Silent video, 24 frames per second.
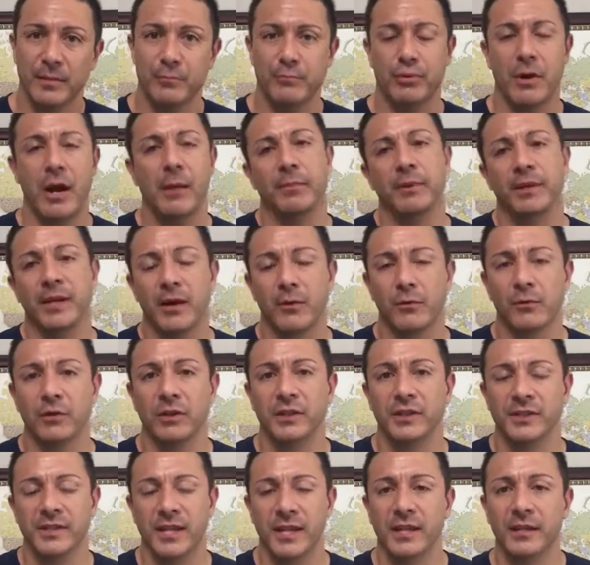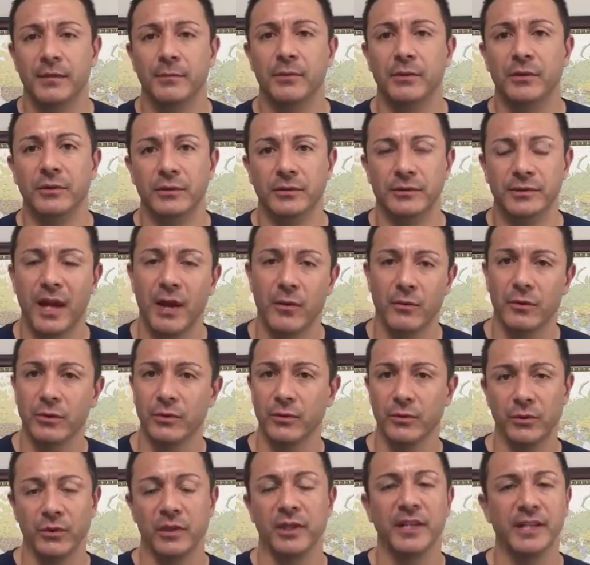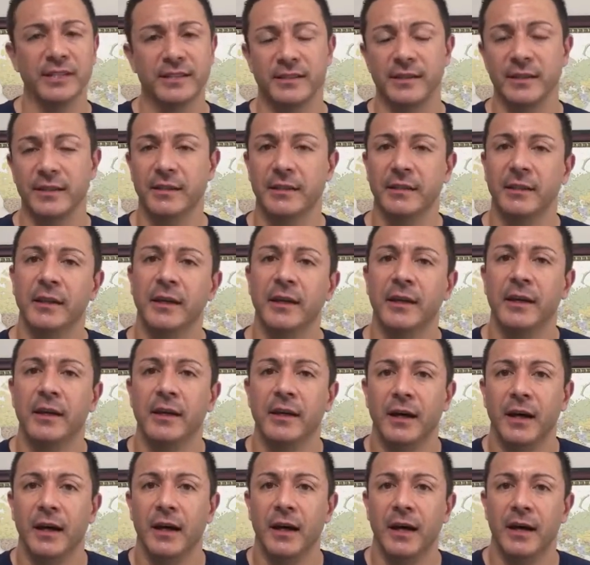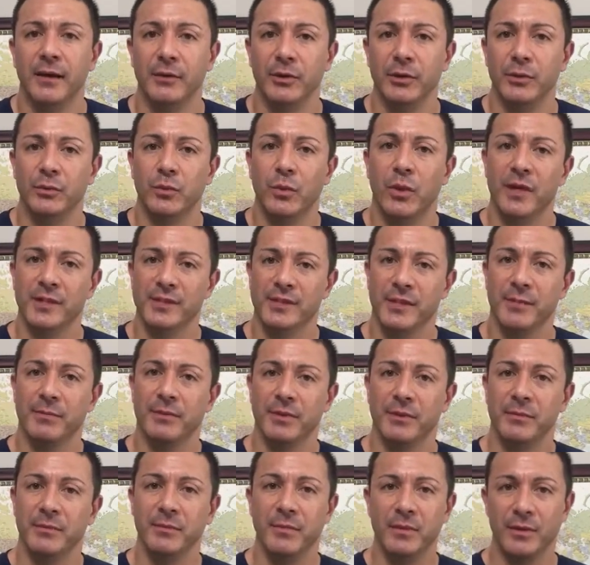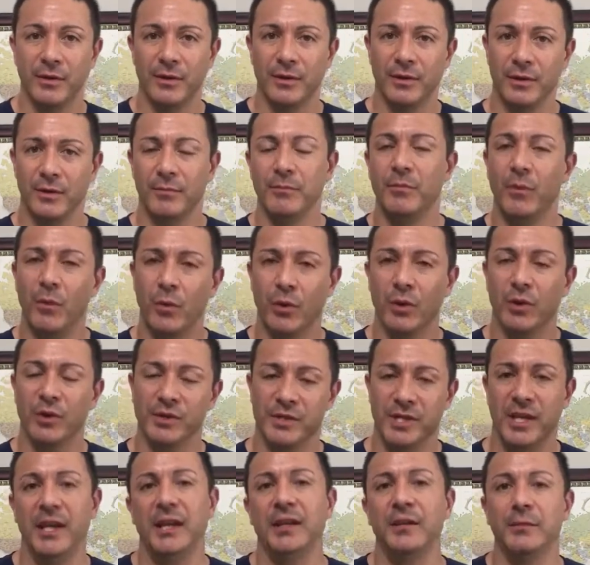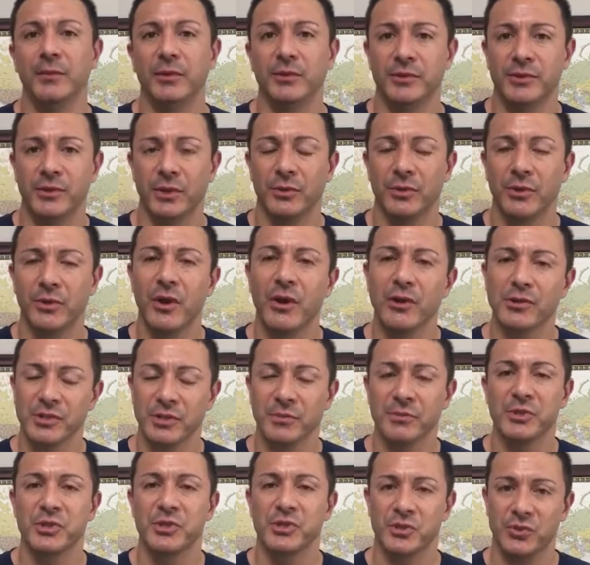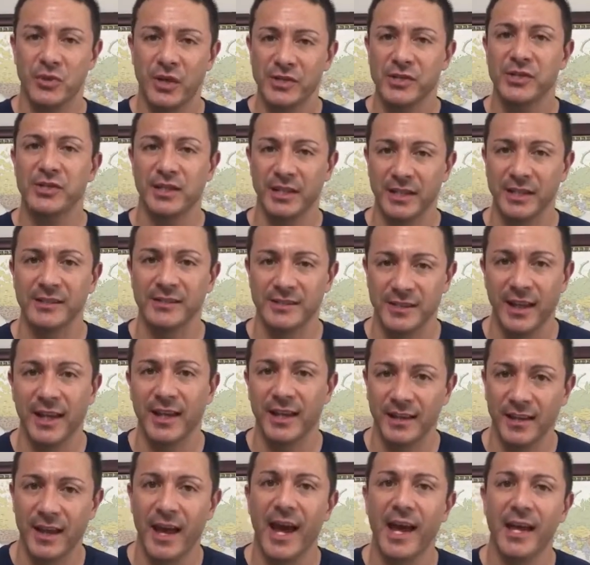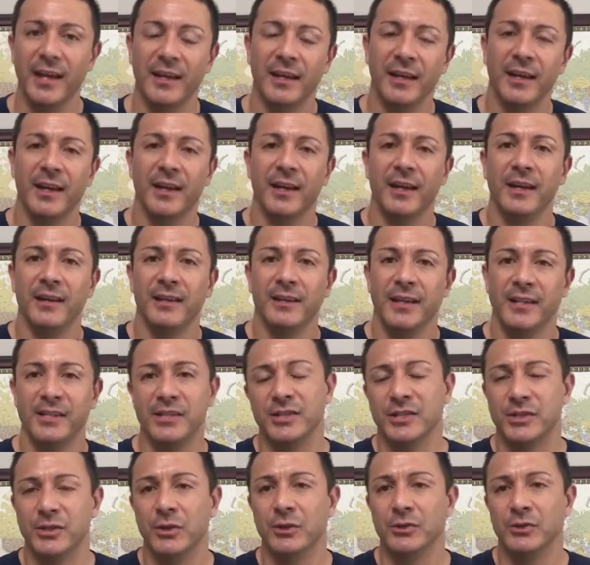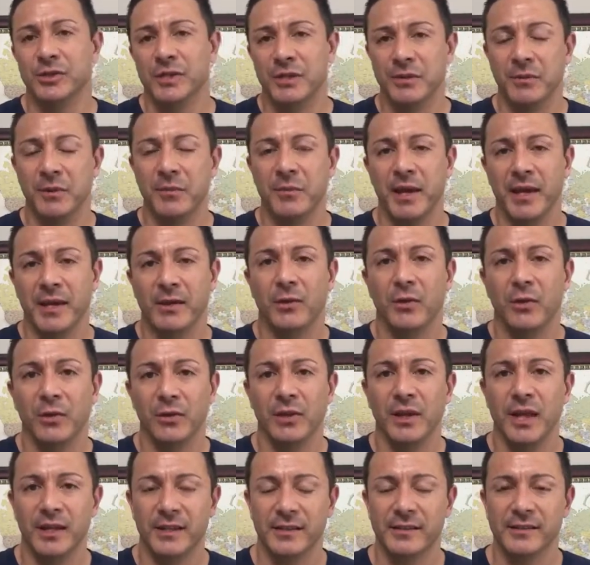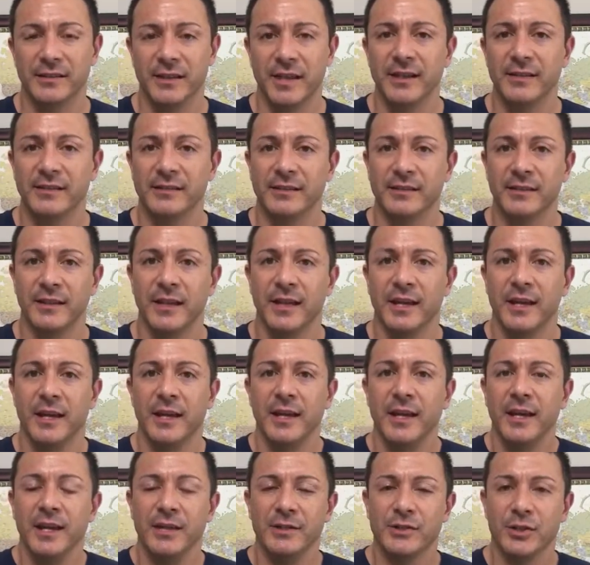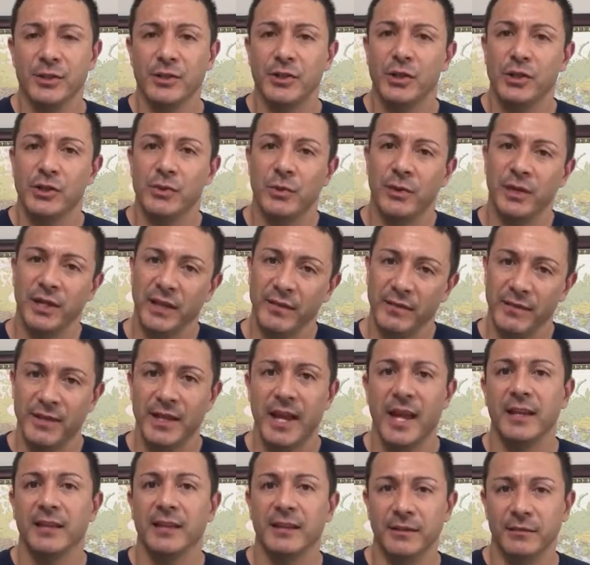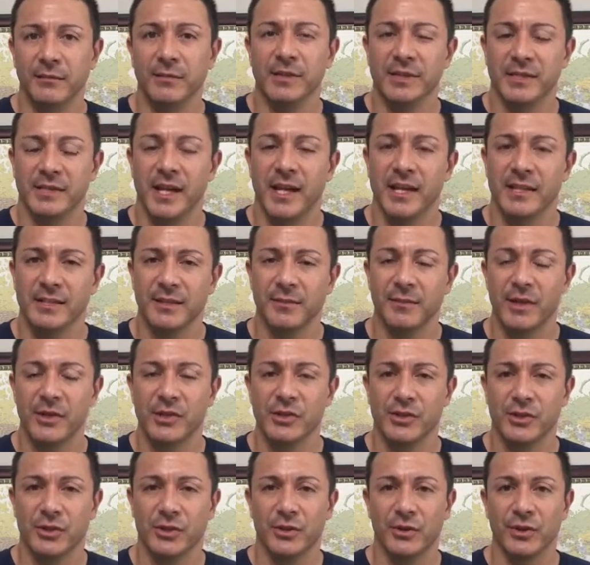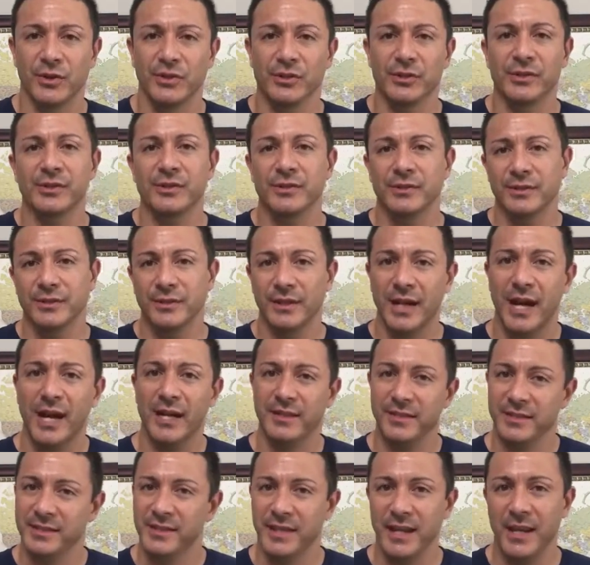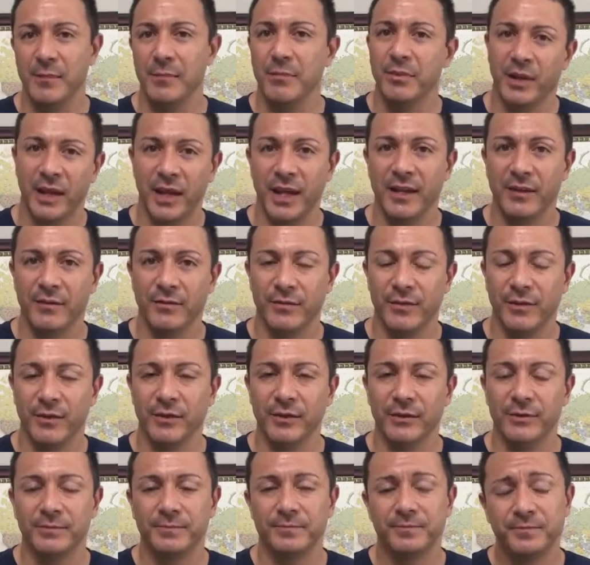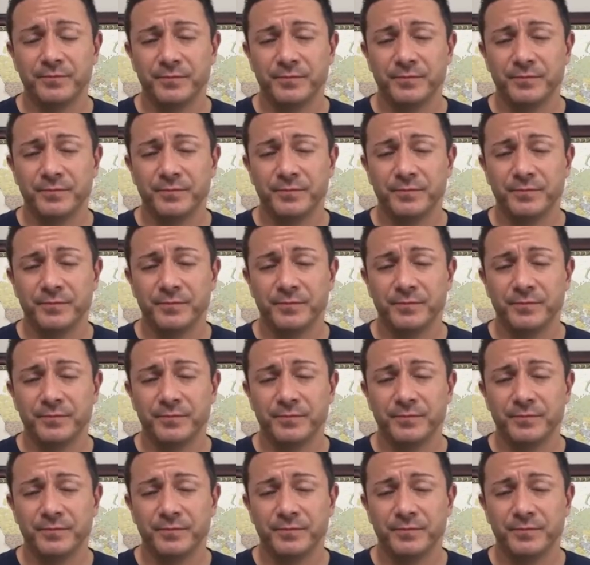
probably not really attainable, not real realistic. You'd want something more attainable. So there are some stretch things like that just don't seem to make a whole lot of sense. And so you just want to give it that litmus test to make sure it's on the same playing field.